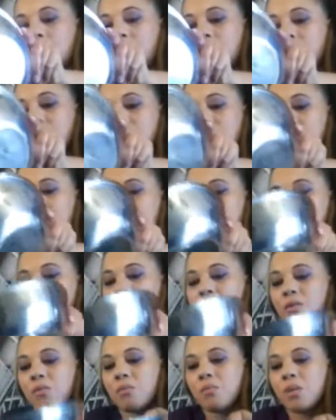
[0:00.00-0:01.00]
Place them
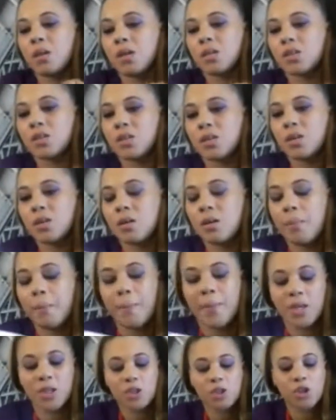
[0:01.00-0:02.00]
in your mixer.
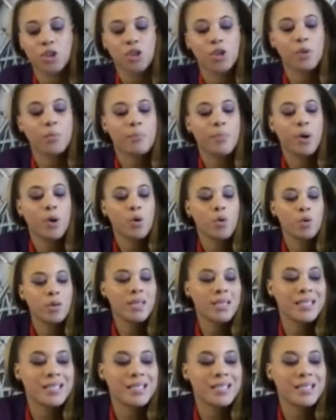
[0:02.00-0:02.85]
Make sure your bowl